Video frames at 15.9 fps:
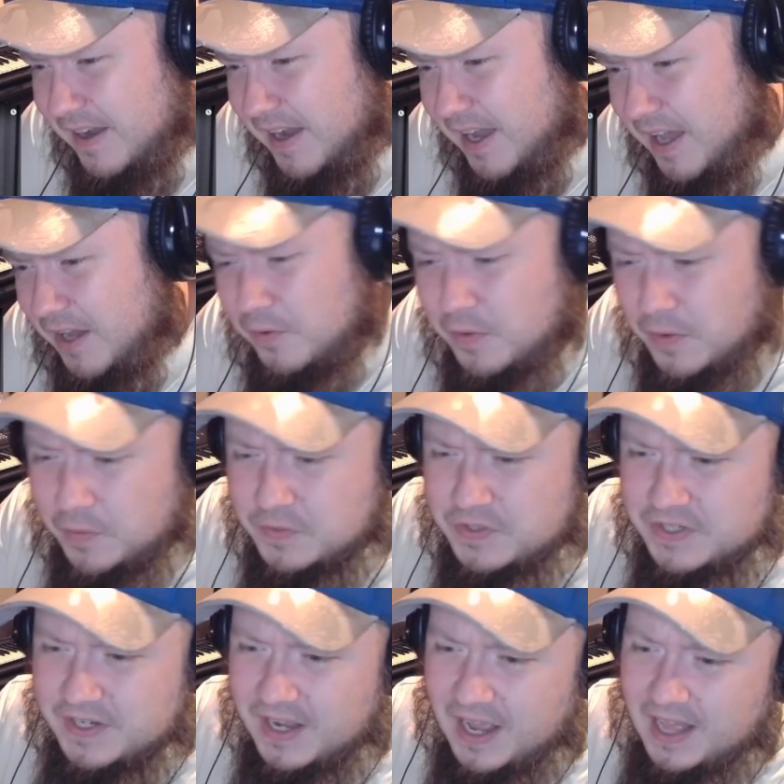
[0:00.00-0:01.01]
I don't know.
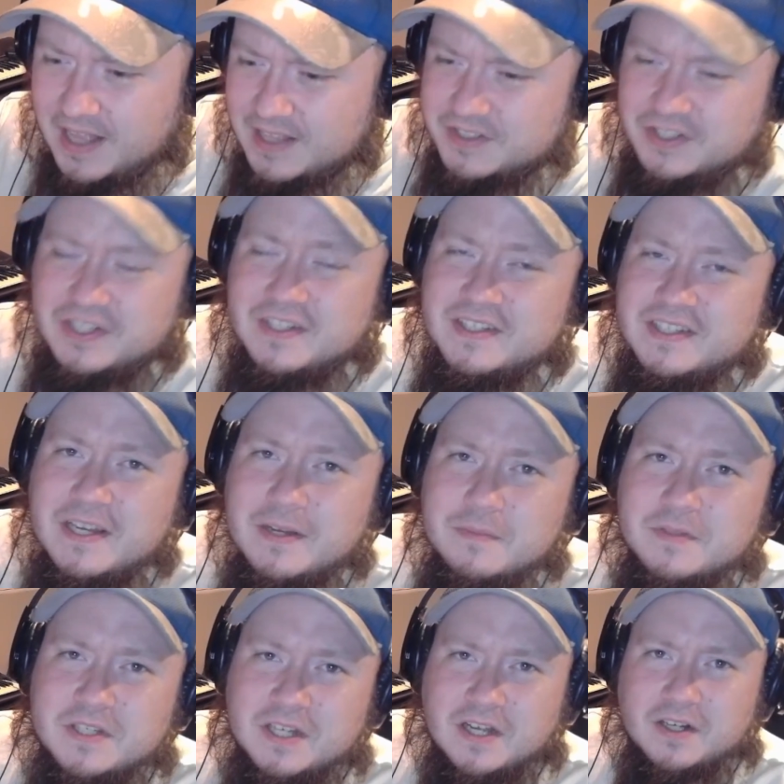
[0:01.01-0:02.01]
She, uh, she
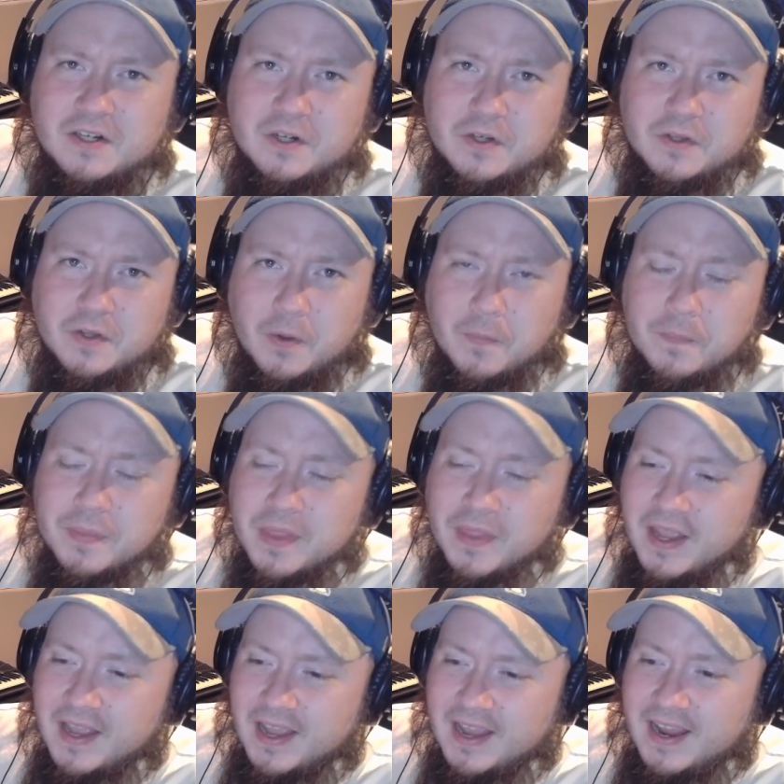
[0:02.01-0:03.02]
seems younger though.
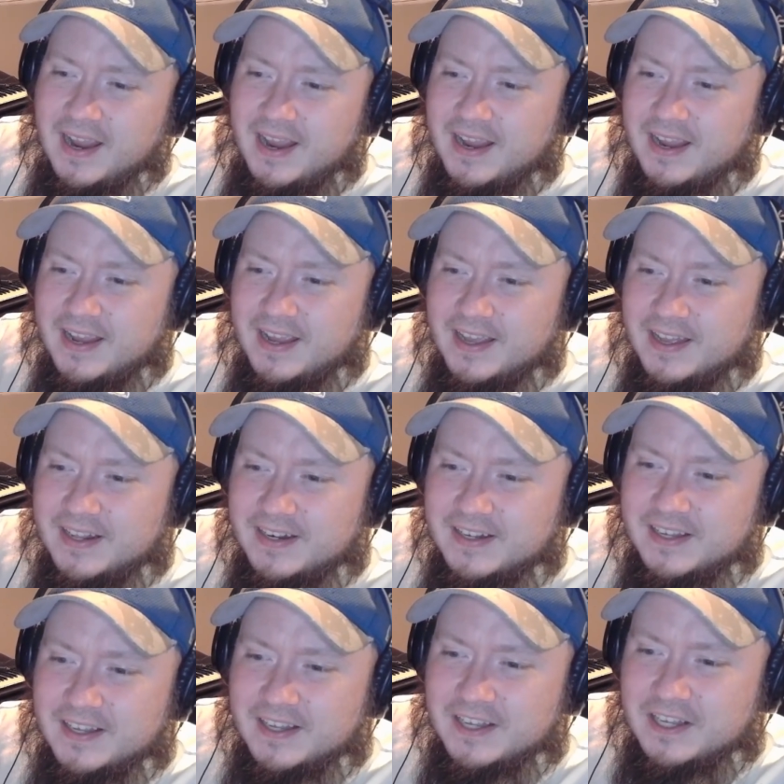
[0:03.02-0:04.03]
And
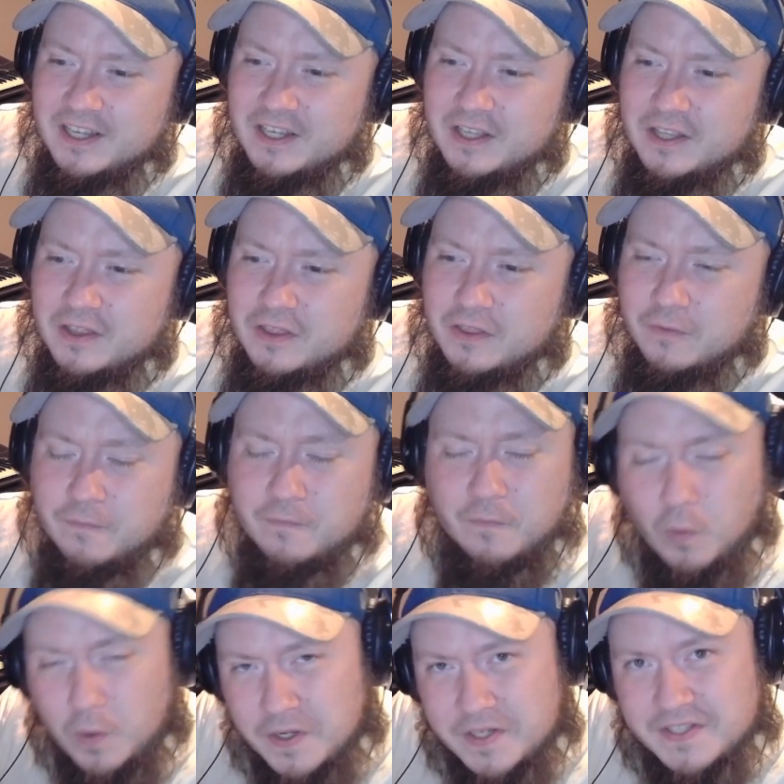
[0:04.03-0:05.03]
the
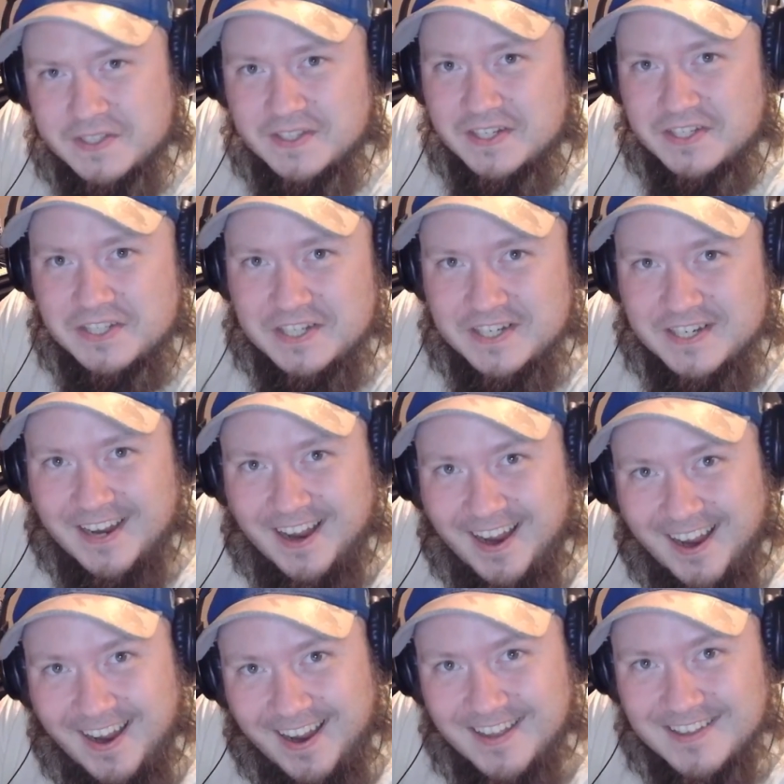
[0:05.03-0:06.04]
voice that she
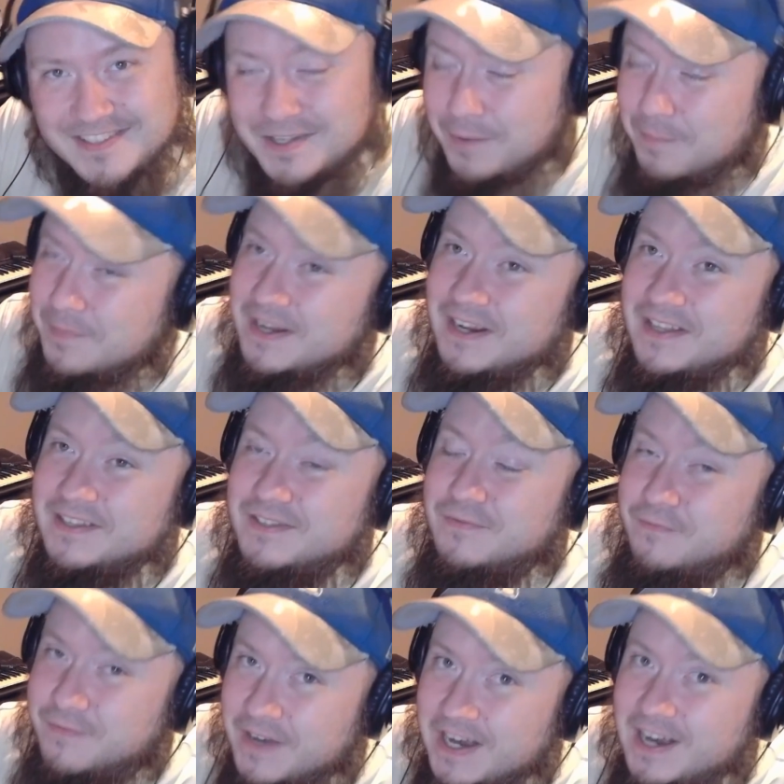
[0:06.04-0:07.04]
has, I mean, it's
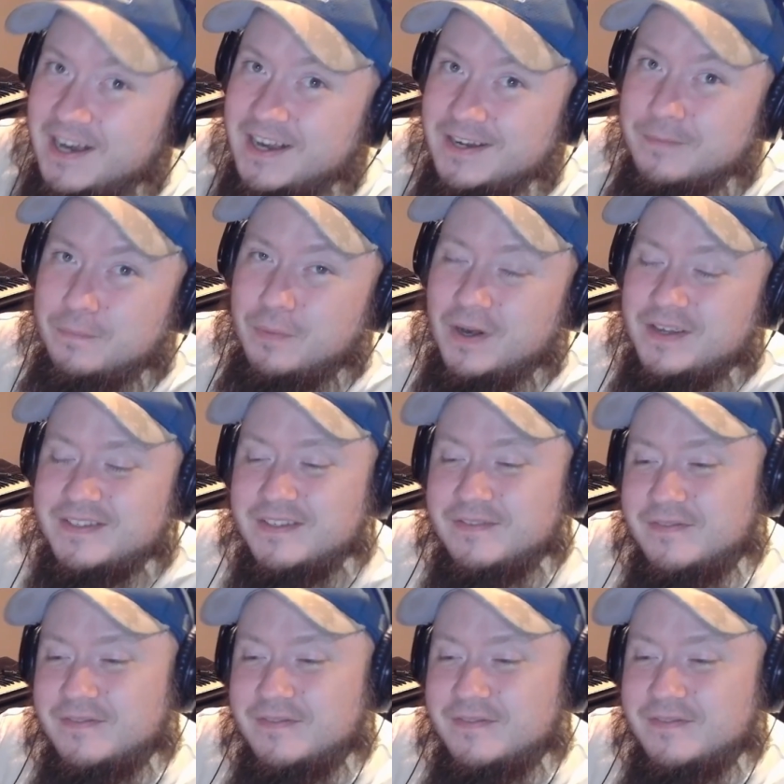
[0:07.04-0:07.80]
very impressive.